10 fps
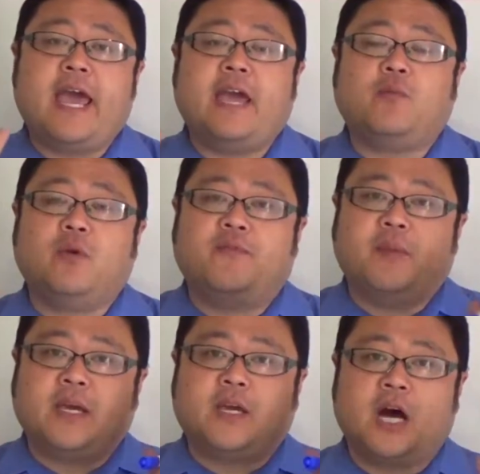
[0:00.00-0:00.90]
and we've
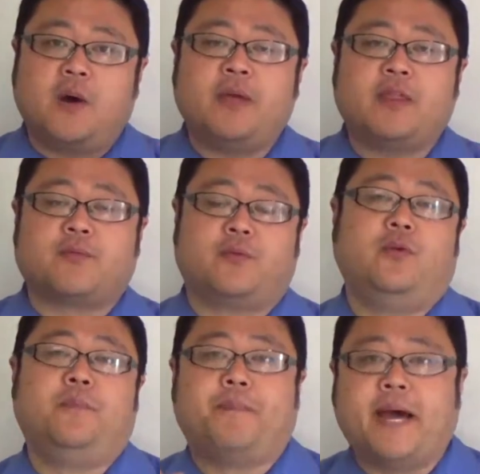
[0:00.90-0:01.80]
been going
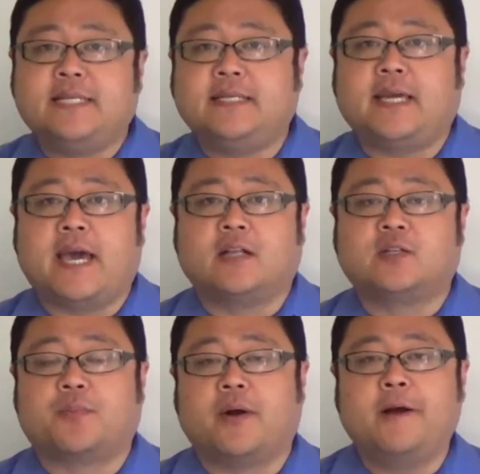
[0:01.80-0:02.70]
through basic
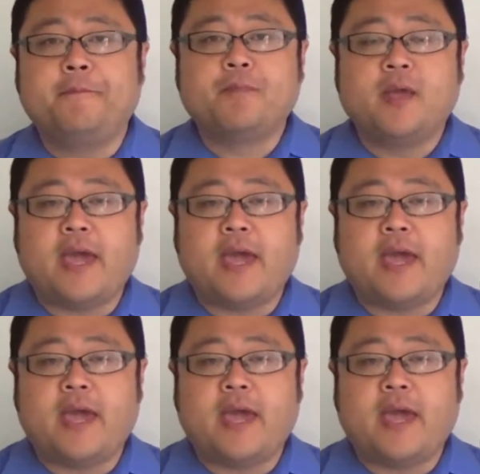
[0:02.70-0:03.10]
algebra,